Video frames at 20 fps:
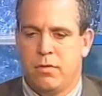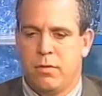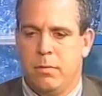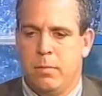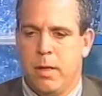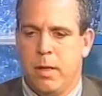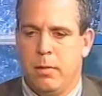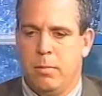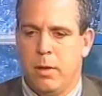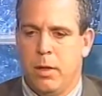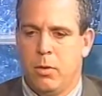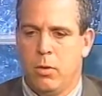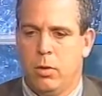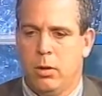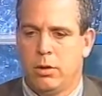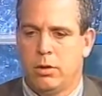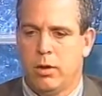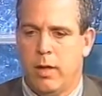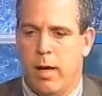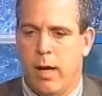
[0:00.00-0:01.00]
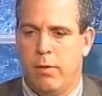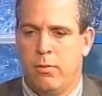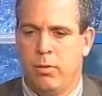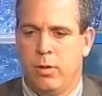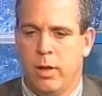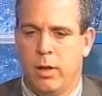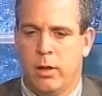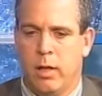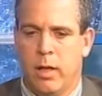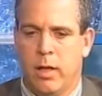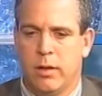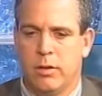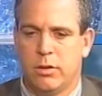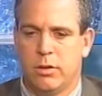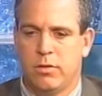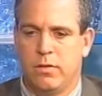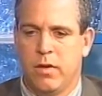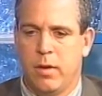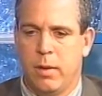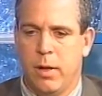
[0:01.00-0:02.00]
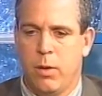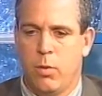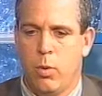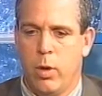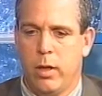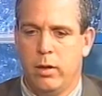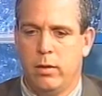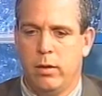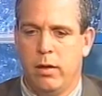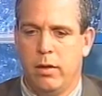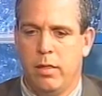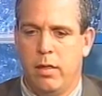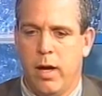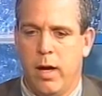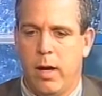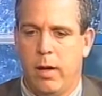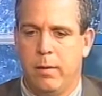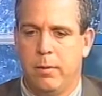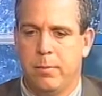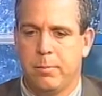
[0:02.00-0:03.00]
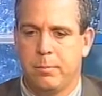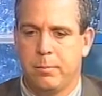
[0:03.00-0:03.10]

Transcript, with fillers: for me because I realized very quickly that